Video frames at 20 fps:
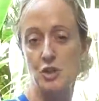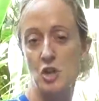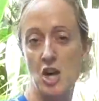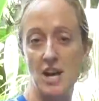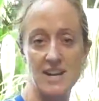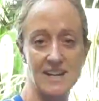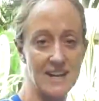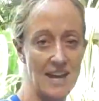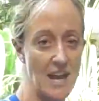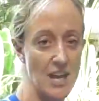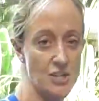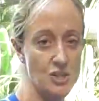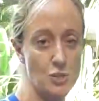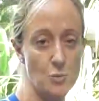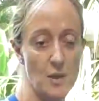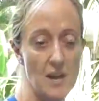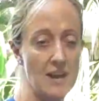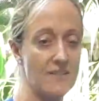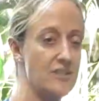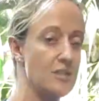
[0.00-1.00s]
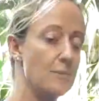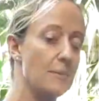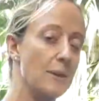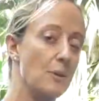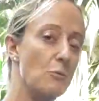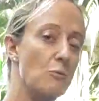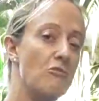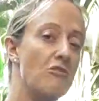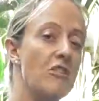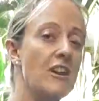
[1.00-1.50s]
trying to catch a wave to
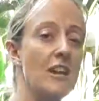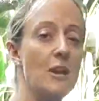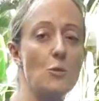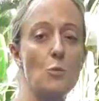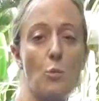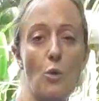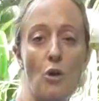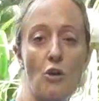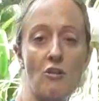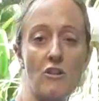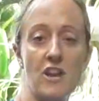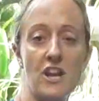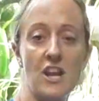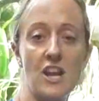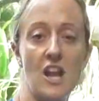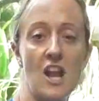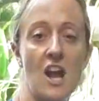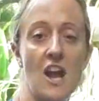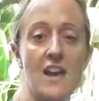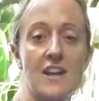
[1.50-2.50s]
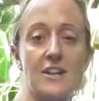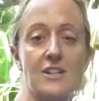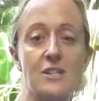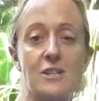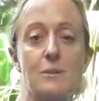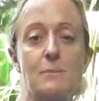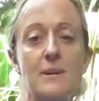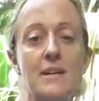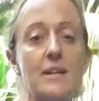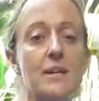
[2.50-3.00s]
be really warrior-like,
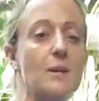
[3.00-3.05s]
to be